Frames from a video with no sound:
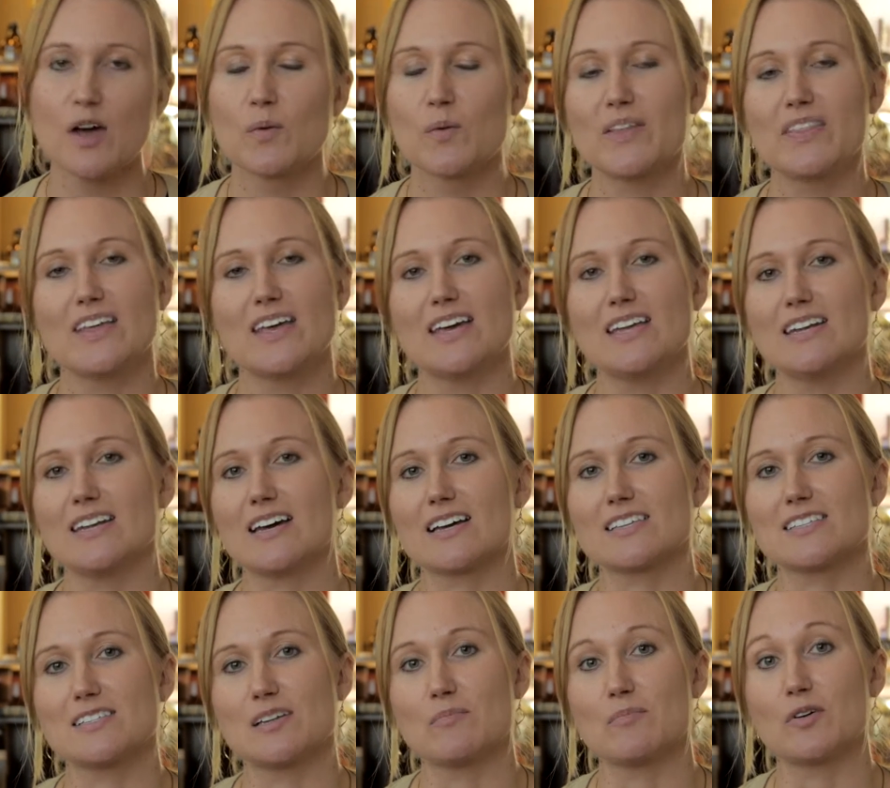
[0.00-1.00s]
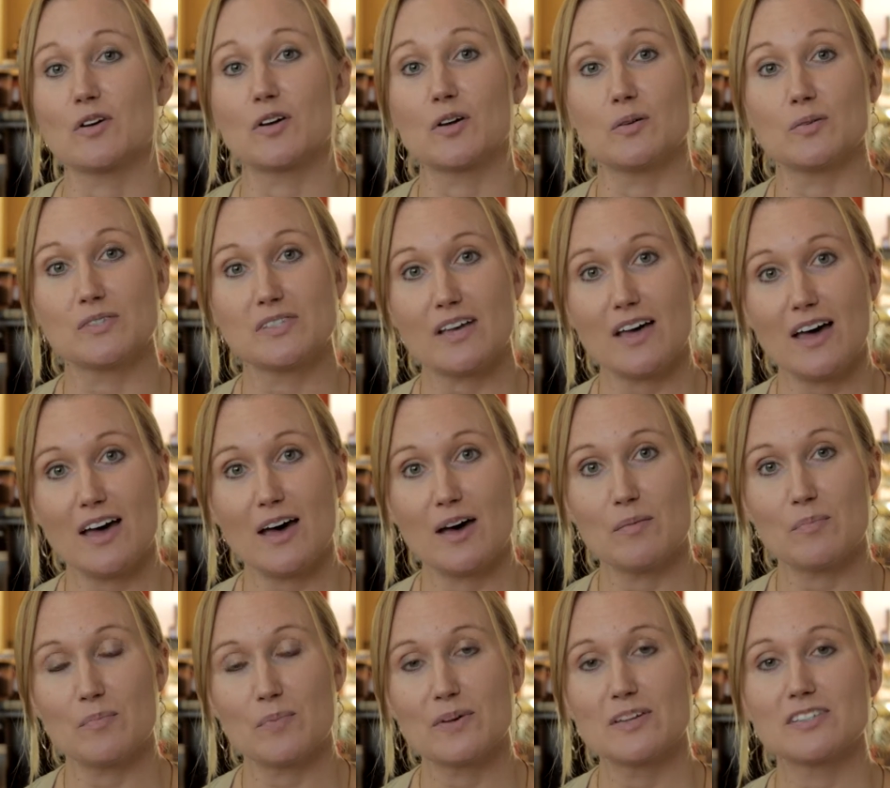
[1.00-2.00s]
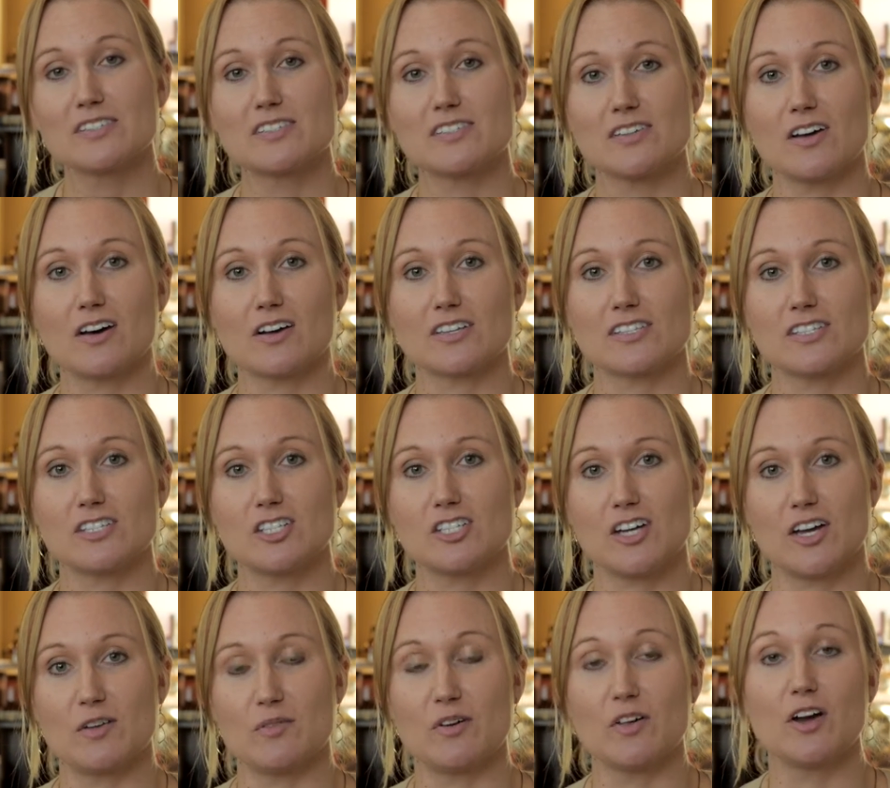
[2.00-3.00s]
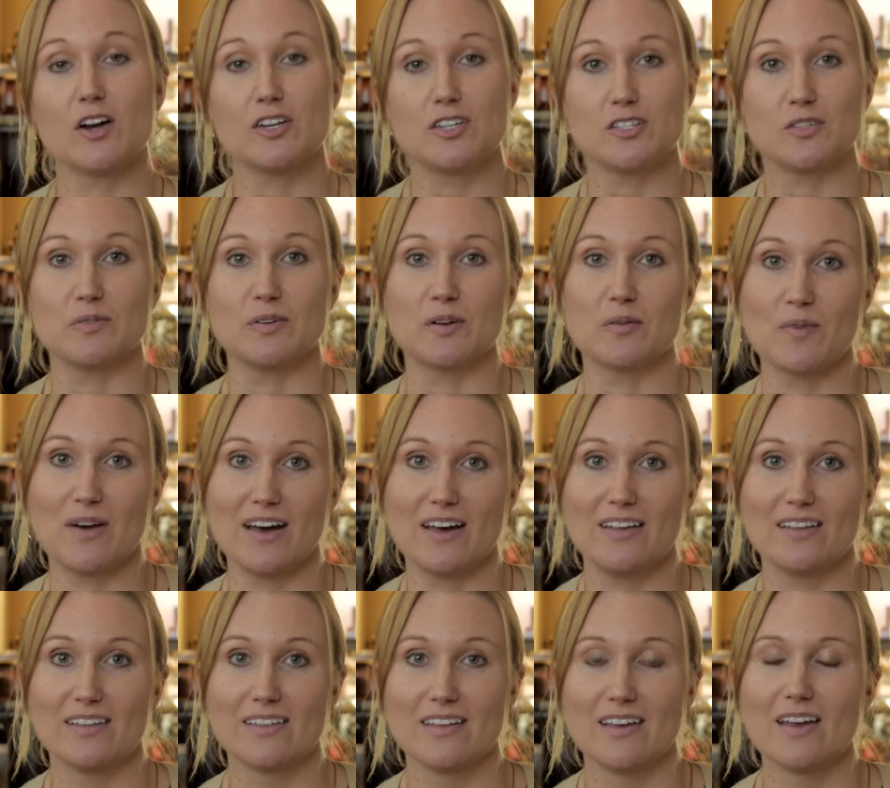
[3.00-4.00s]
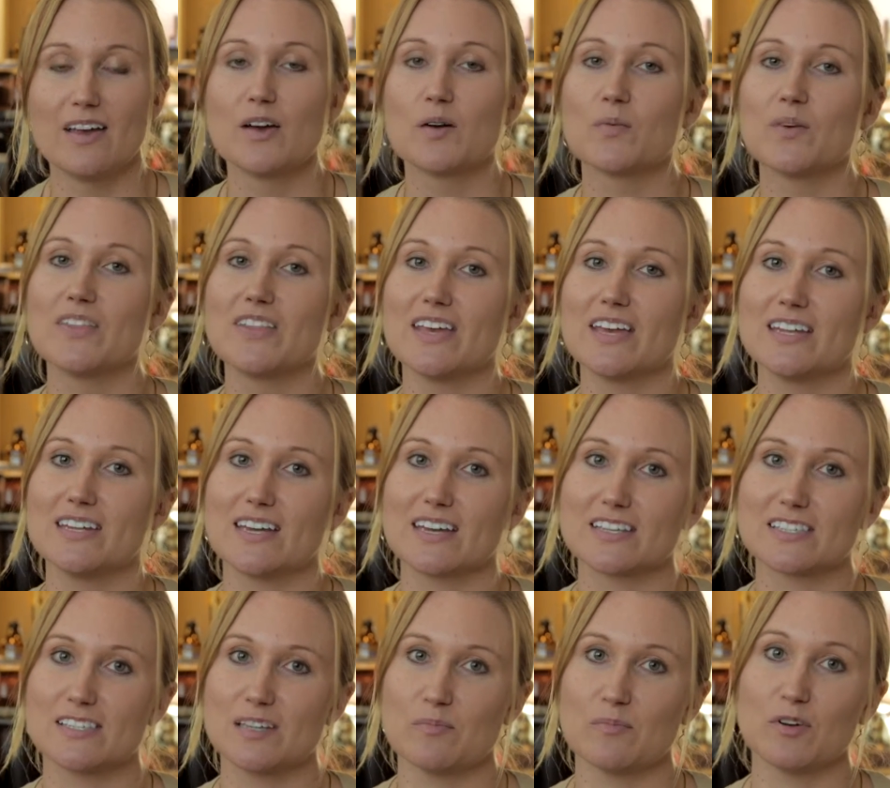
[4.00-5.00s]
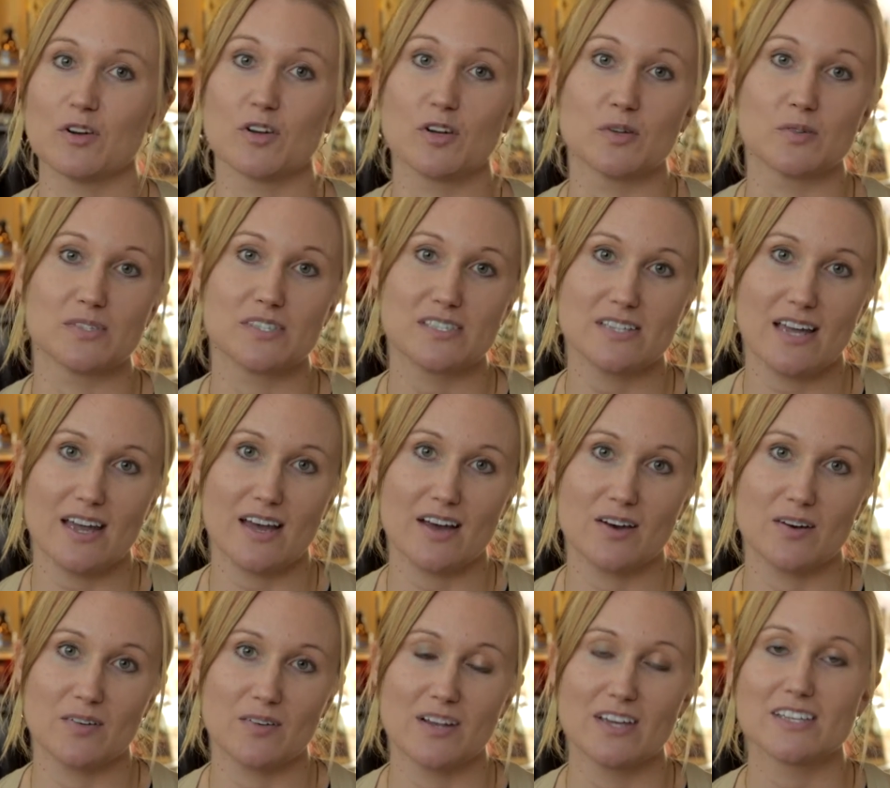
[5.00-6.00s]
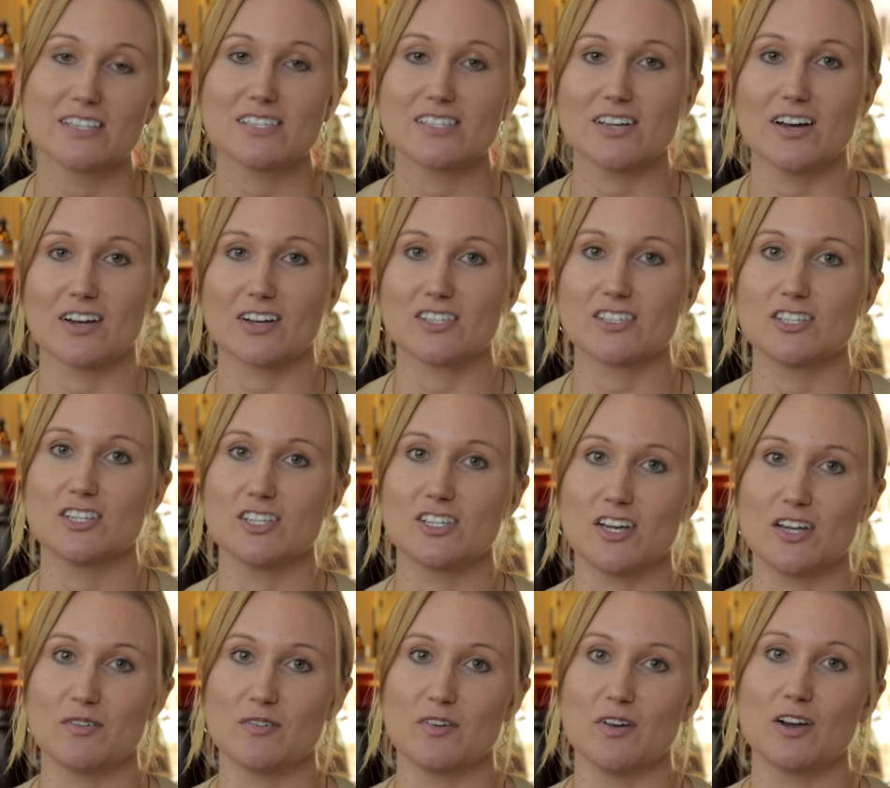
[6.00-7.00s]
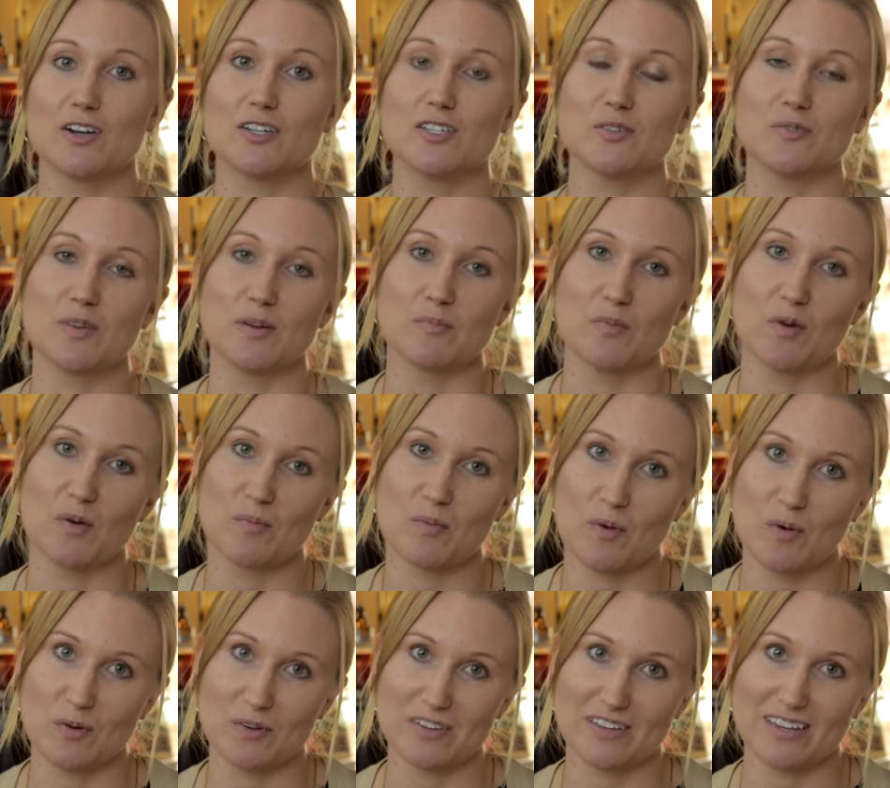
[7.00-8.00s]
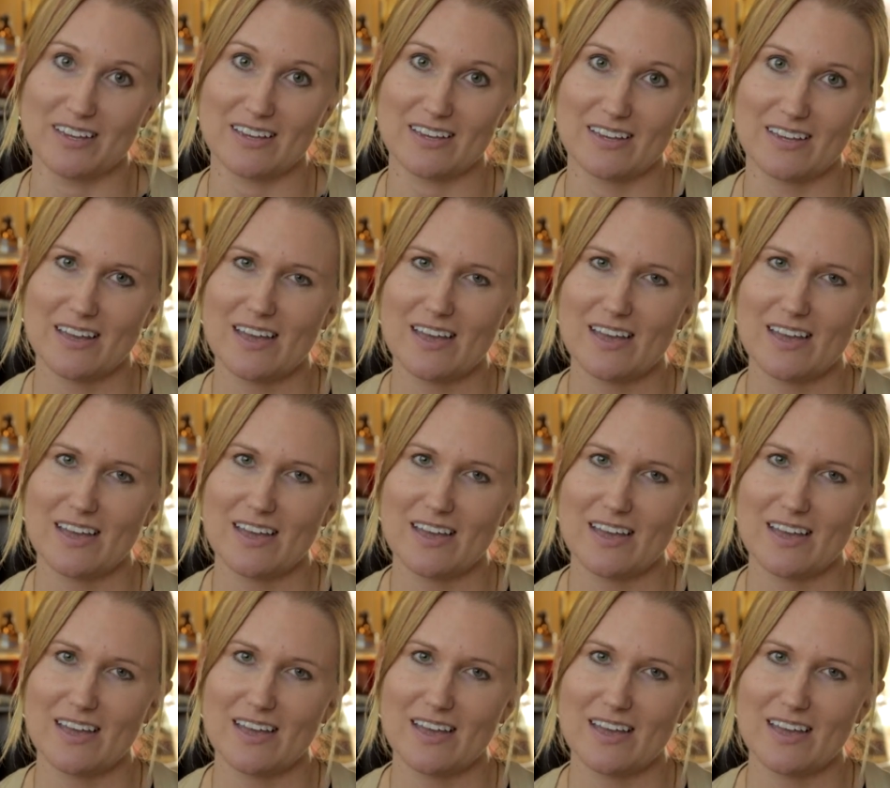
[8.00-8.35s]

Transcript: When the index number goes up, stocks in general are doing well. When the index number goes down, stocks in general are doing more poorly.